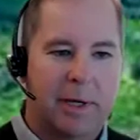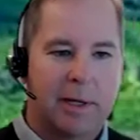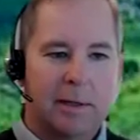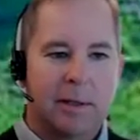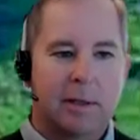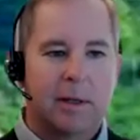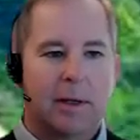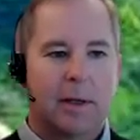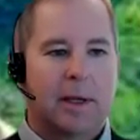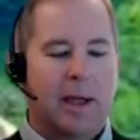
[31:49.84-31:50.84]
I mean,
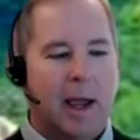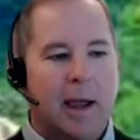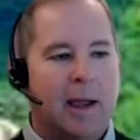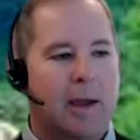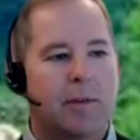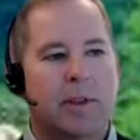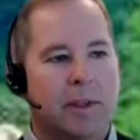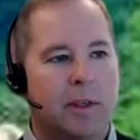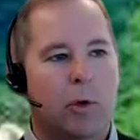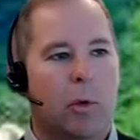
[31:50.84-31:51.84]

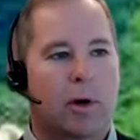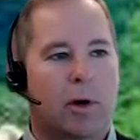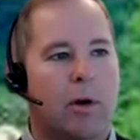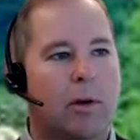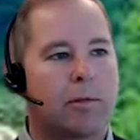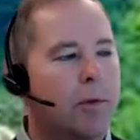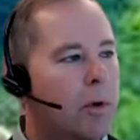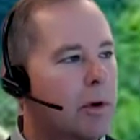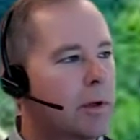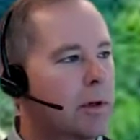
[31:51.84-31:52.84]
everything you work hard
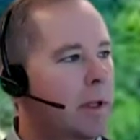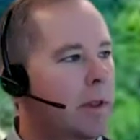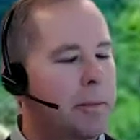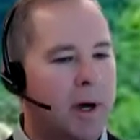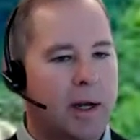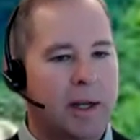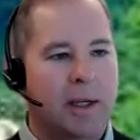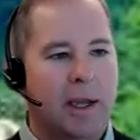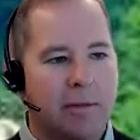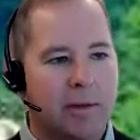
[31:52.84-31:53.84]
for, the
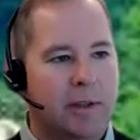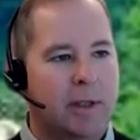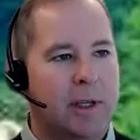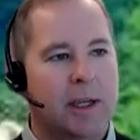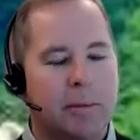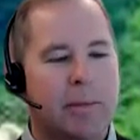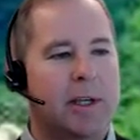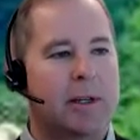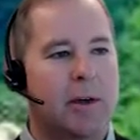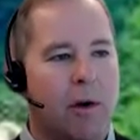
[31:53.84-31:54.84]
money, everything, it can
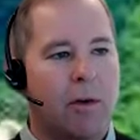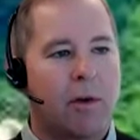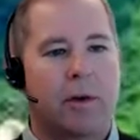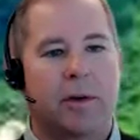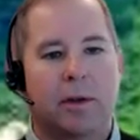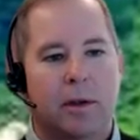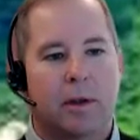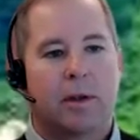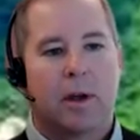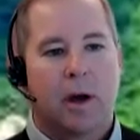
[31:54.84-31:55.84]
be gone
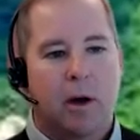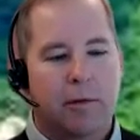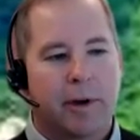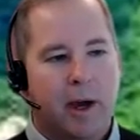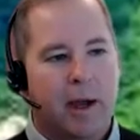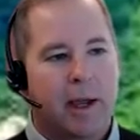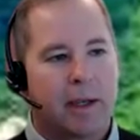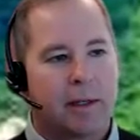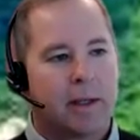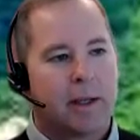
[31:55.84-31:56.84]

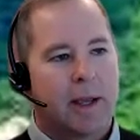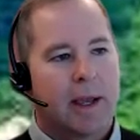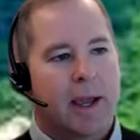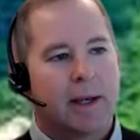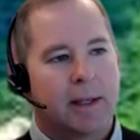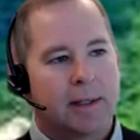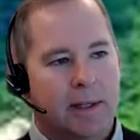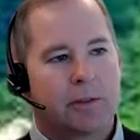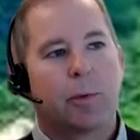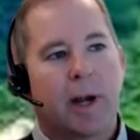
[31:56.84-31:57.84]
overnight. And
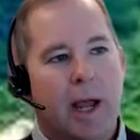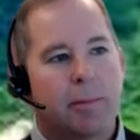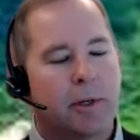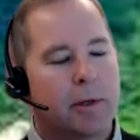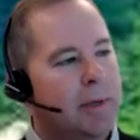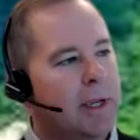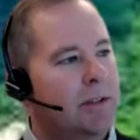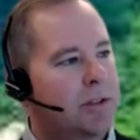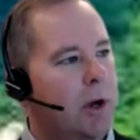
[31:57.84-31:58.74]
that's what happened to me.